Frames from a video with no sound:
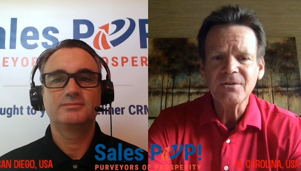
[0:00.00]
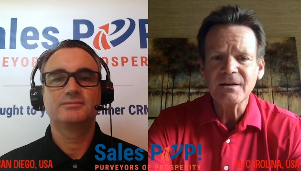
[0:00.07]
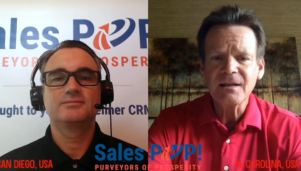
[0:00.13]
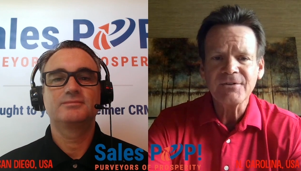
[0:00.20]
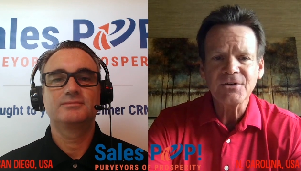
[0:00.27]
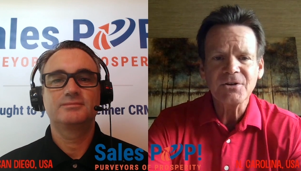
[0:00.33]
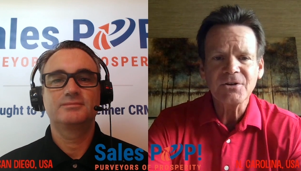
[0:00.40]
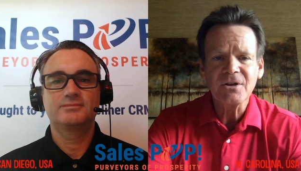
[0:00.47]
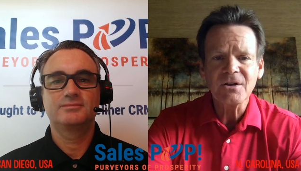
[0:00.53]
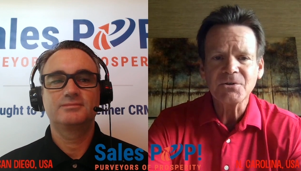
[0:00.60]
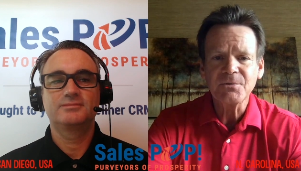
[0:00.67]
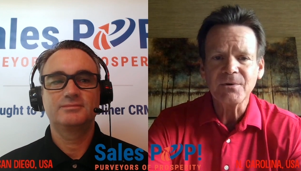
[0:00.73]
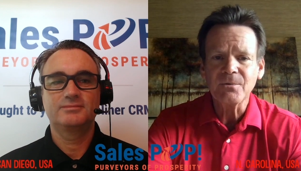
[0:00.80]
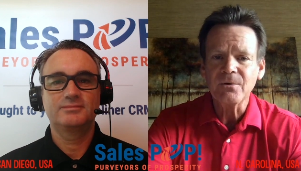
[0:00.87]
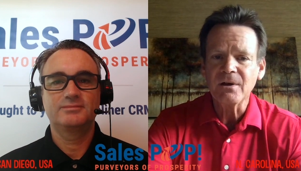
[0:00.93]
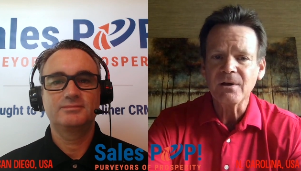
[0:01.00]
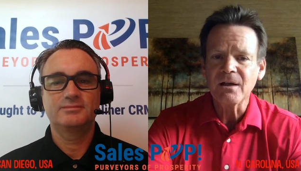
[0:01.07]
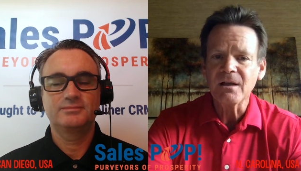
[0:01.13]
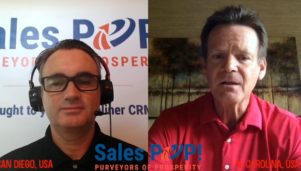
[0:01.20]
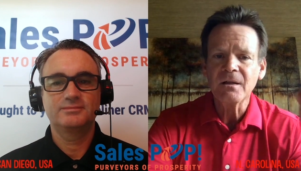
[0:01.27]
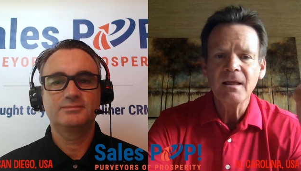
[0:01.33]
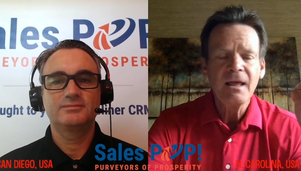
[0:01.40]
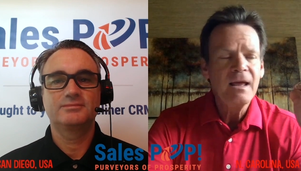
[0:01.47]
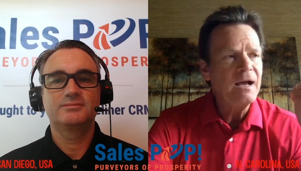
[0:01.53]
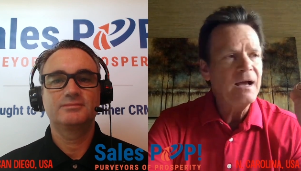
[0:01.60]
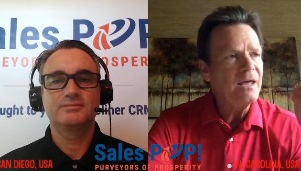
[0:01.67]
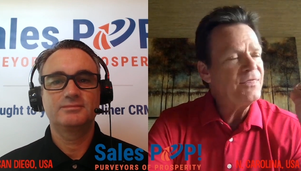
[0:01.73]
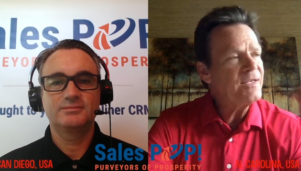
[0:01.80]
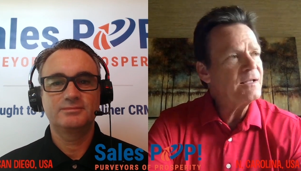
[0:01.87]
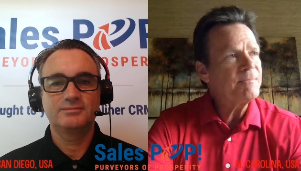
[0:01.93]
Speaker 1: that I haven't talked to in a while.
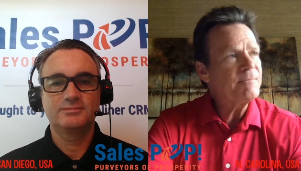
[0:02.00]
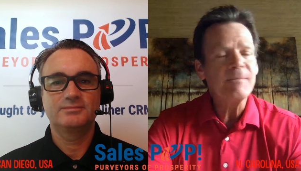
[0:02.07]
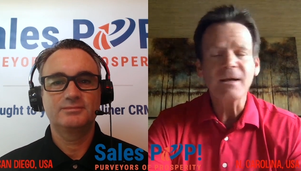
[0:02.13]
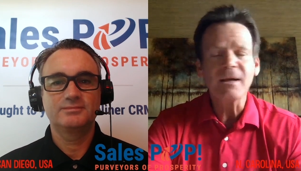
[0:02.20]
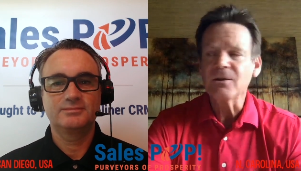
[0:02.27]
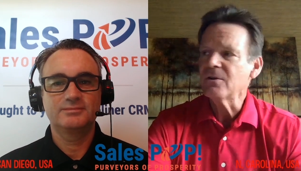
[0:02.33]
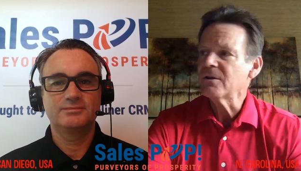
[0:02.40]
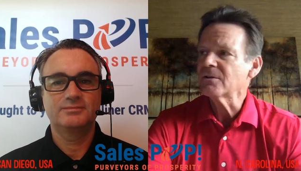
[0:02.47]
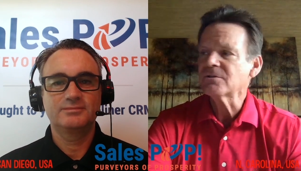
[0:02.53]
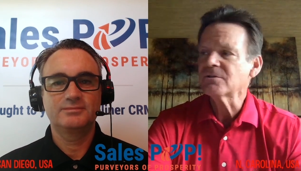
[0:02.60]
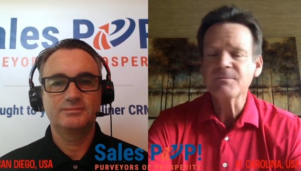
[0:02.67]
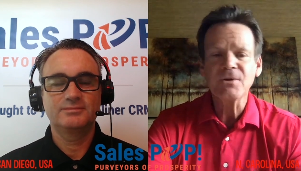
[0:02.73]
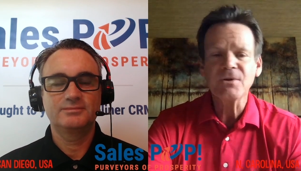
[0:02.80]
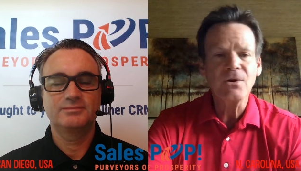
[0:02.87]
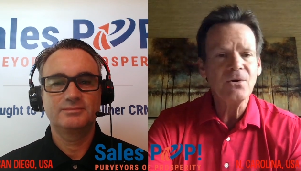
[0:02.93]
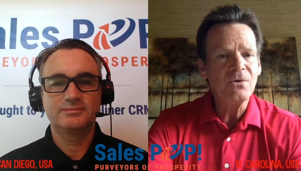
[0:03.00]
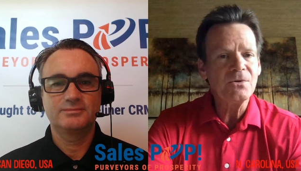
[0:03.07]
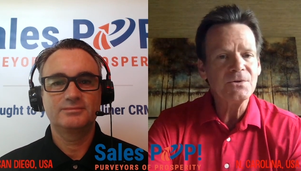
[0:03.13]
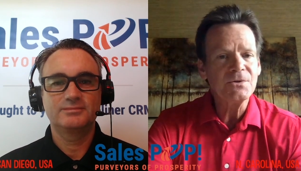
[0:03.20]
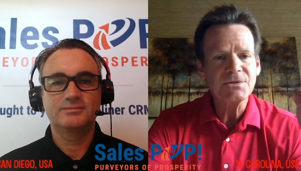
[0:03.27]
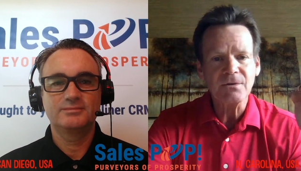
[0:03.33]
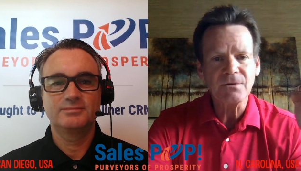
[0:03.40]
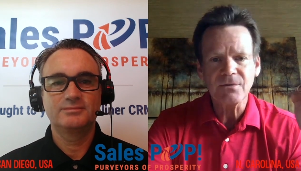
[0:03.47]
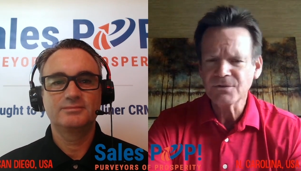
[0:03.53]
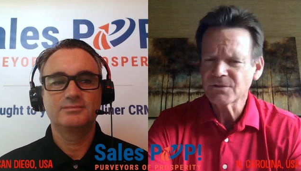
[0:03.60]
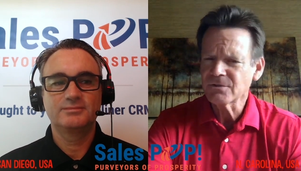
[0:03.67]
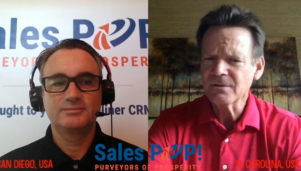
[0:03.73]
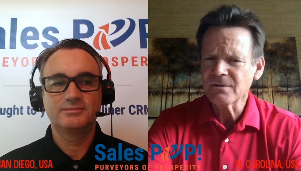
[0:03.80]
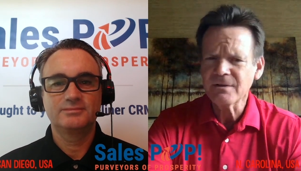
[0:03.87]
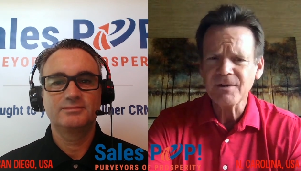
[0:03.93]
I think about my long term goals. Are those
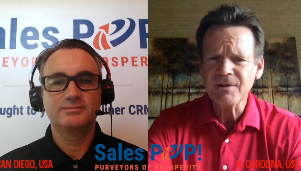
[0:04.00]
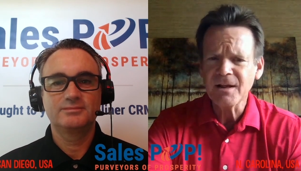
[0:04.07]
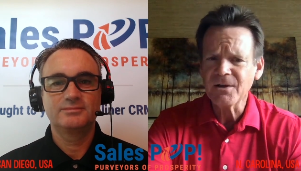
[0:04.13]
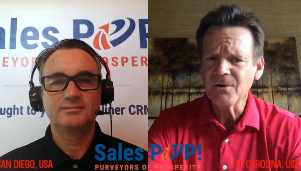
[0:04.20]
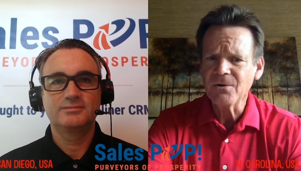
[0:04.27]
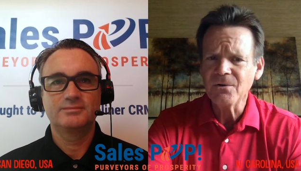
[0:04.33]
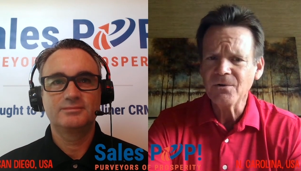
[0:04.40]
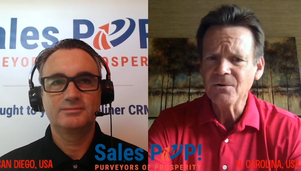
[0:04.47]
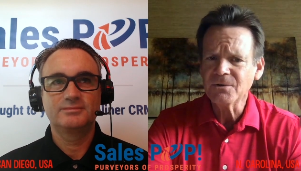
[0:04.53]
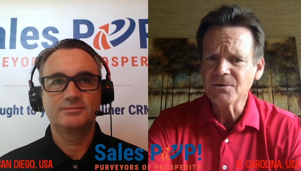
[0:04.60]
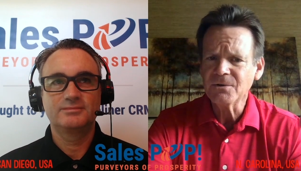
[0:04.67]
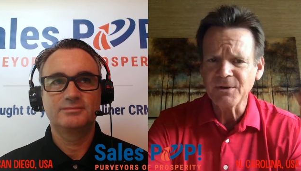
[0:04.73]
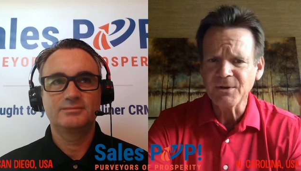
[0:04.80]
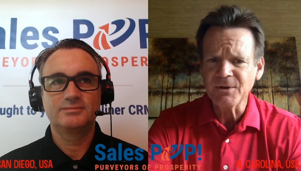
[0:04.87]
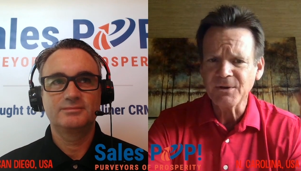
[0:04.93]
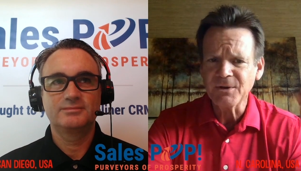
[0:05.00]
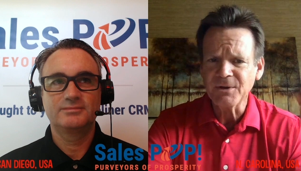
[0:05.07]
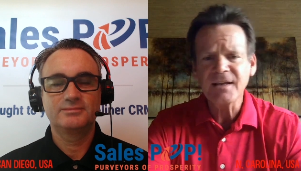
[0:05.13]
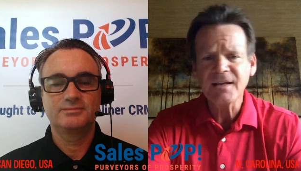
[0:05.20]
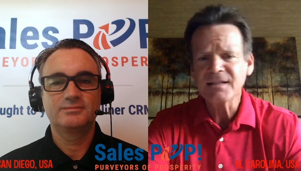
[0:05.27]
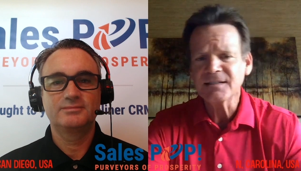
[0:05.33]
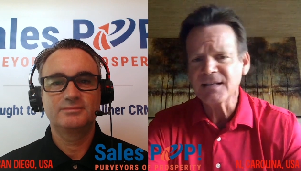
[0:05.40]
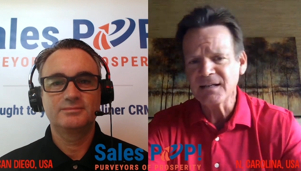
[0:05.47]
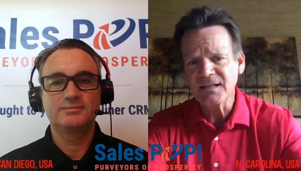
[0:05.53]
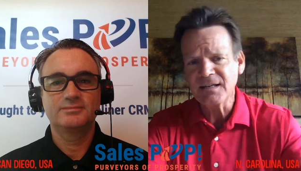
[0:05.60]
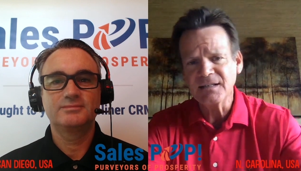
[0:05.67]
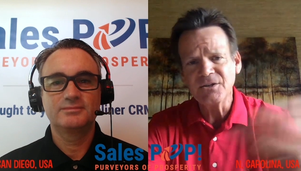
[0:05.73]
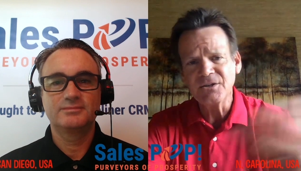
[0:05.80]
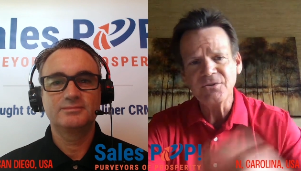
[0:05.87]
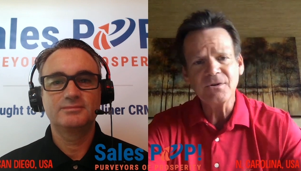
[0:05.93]
still the right goals? Am I doing the things I need
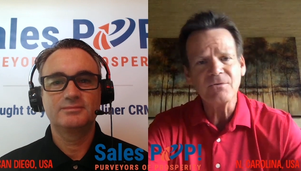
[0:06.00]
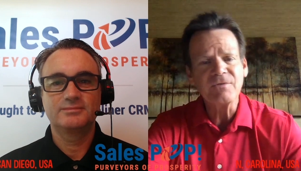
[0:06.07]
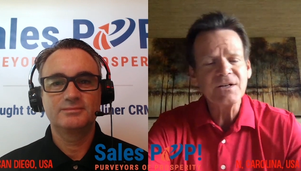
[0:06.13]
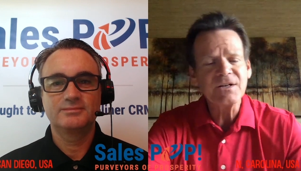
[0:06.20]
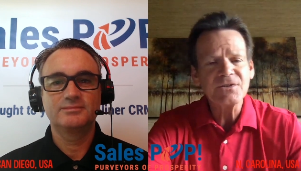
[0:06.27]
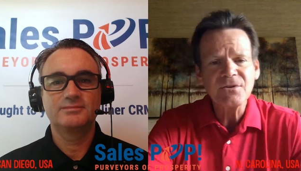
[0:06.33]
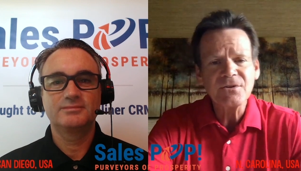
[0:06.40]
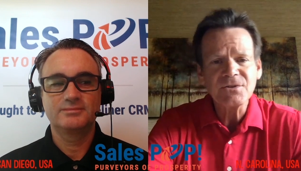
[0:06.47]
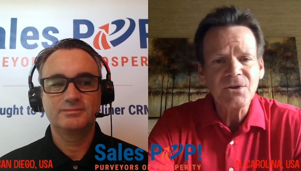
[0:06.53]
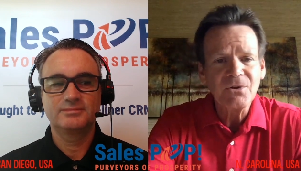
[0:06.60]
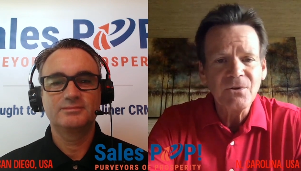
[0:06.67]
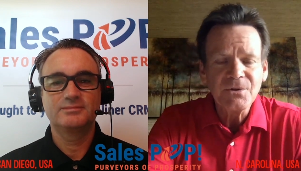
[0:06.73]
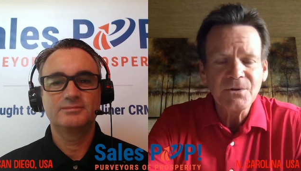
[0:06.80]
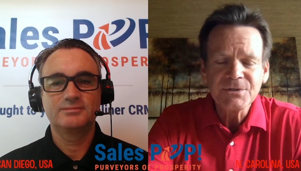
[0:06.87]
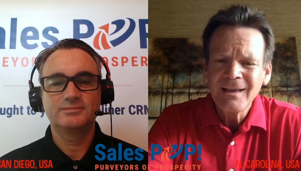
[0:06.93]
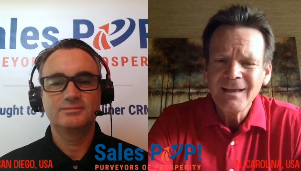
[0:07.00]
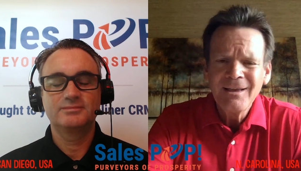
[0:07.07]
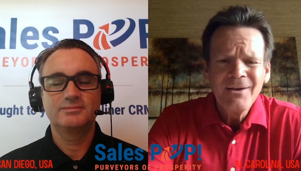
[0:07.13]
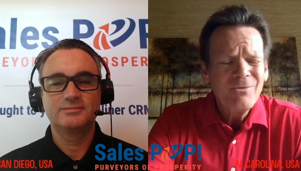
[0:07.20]
to do to reach those goals?